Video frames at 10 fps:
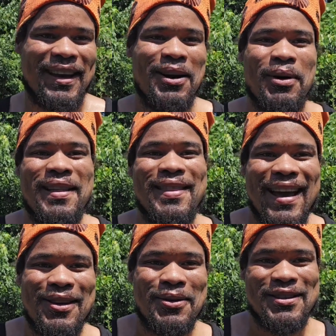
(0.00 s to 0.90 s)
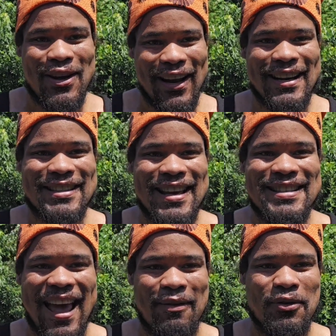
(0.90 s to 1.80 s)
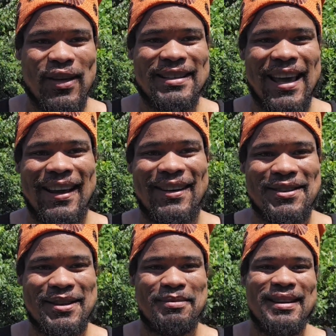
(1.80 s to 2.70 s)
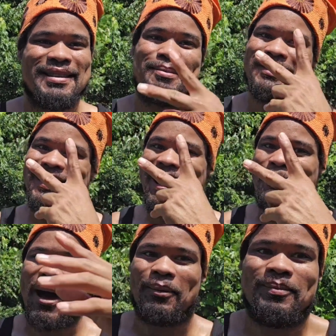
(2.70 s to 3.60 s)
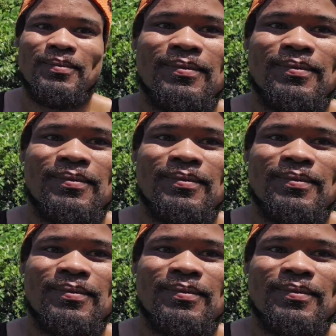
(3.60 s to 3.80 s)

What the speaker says: Anyway, thank you. That's all I got to say. It's Afro Think Tank. Learn something, teach something. I'm out.